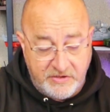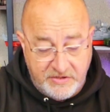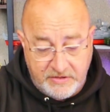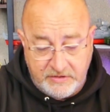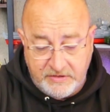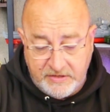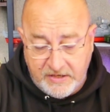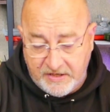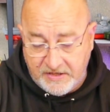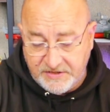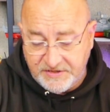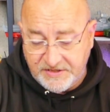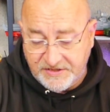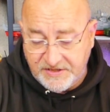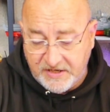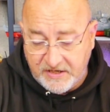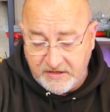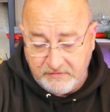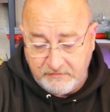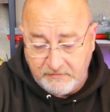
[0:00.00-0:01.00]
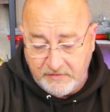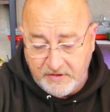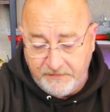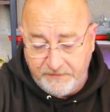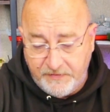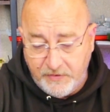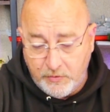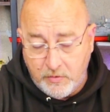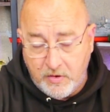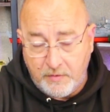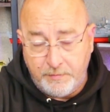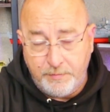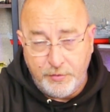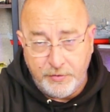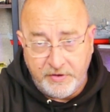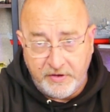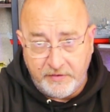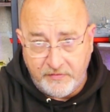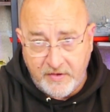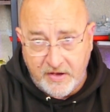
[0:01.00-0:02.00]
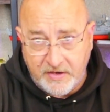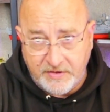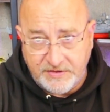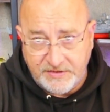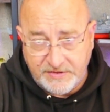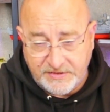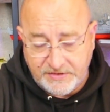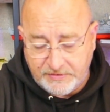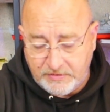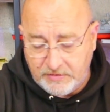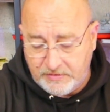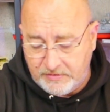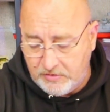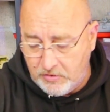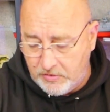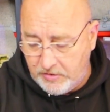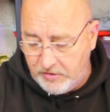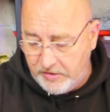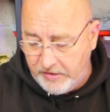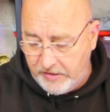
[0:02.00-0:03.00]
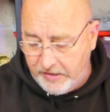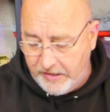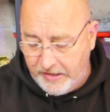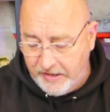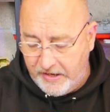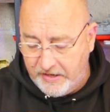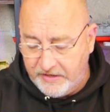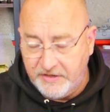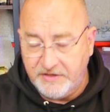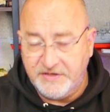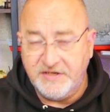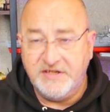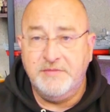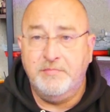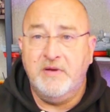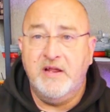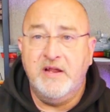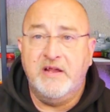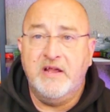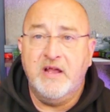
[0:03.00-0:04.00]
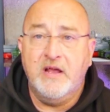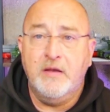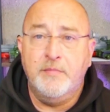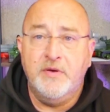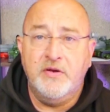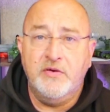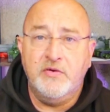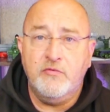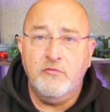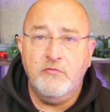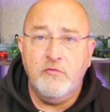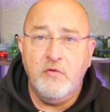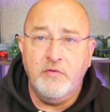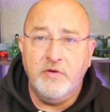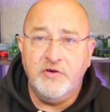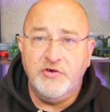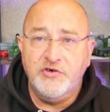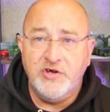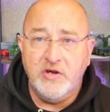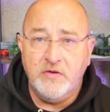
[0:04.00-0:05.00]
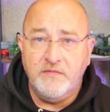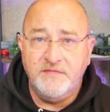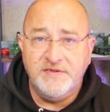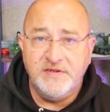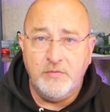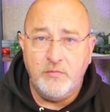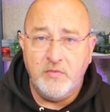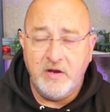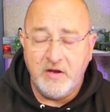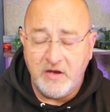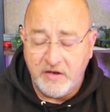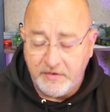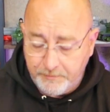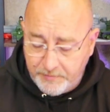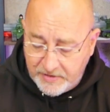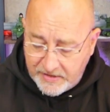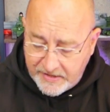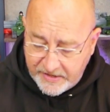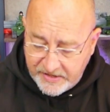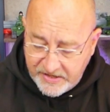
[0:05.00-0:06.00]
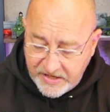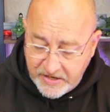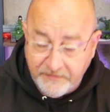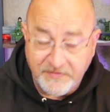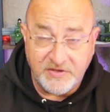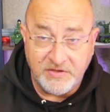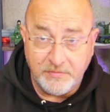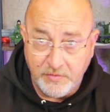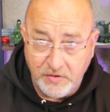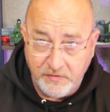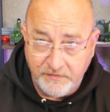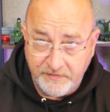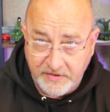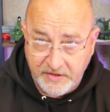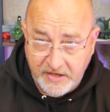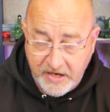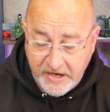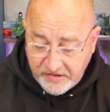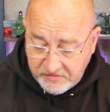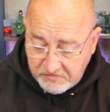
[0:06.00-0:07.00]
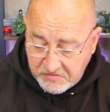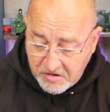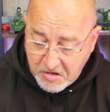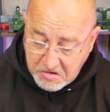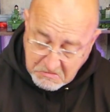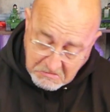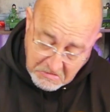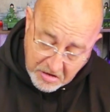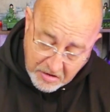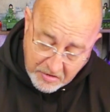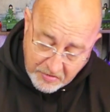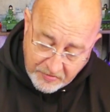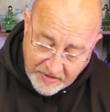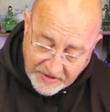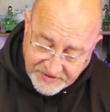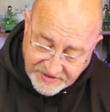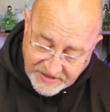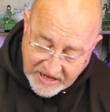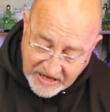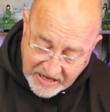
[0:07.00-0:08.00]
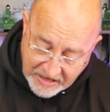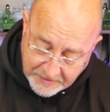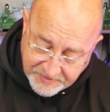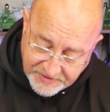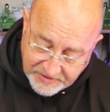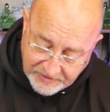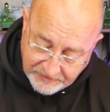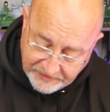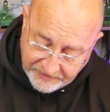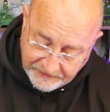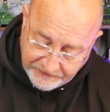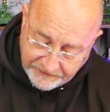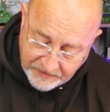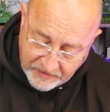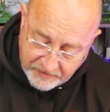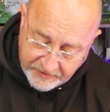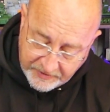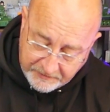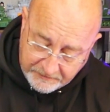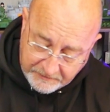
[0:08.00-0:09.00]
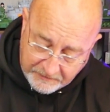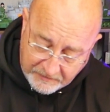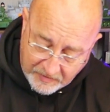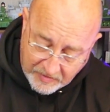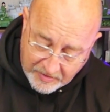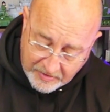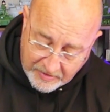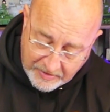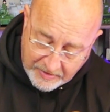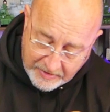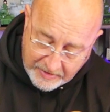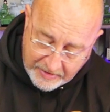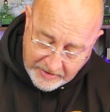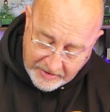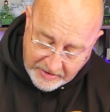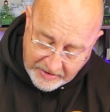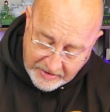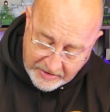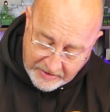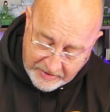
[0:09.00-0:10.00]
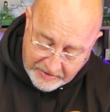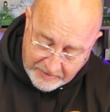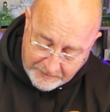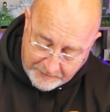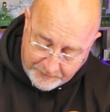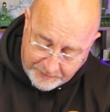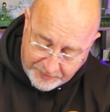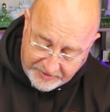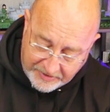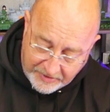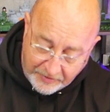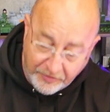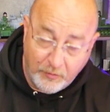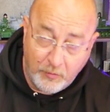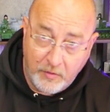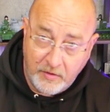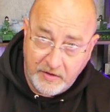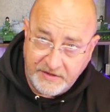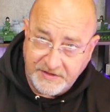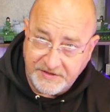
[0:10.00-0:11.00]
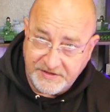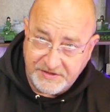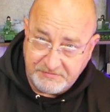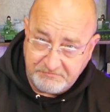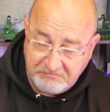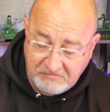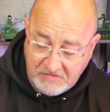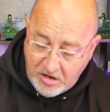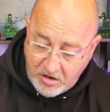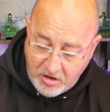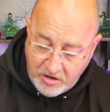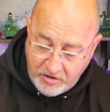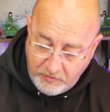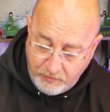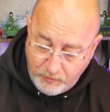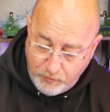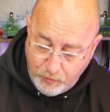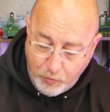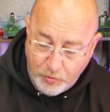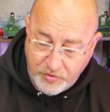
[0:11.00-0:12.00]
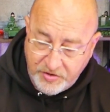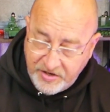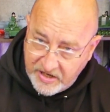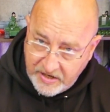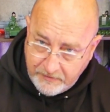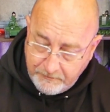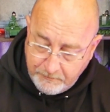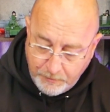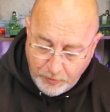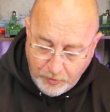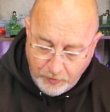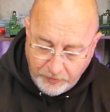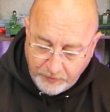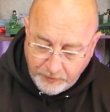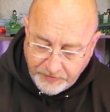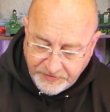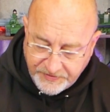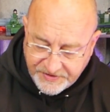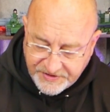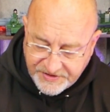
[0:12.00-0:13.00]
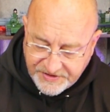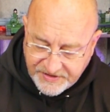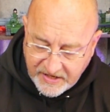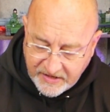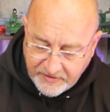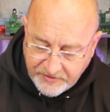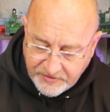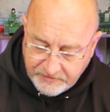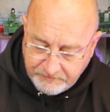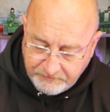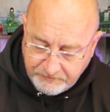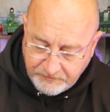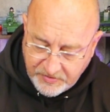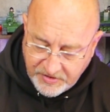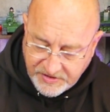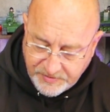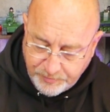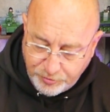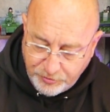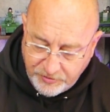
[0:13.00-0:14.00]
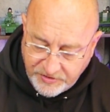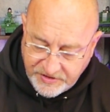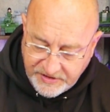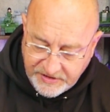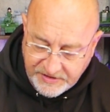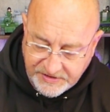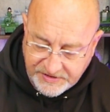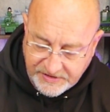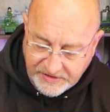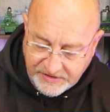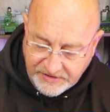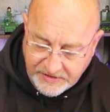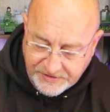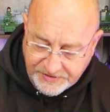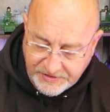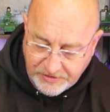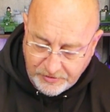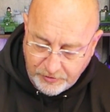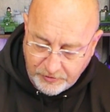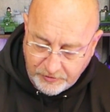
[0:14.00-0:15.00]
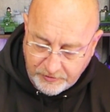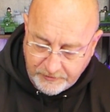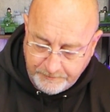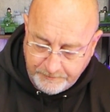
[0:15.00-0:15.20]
yeah, as I say, if you are putting that in a display cabinet or on a shelf somewhere and plan never to move it again, that's absolutely fine. But otherwise, I wouldn't even bother with the stand, as pretty as it does look.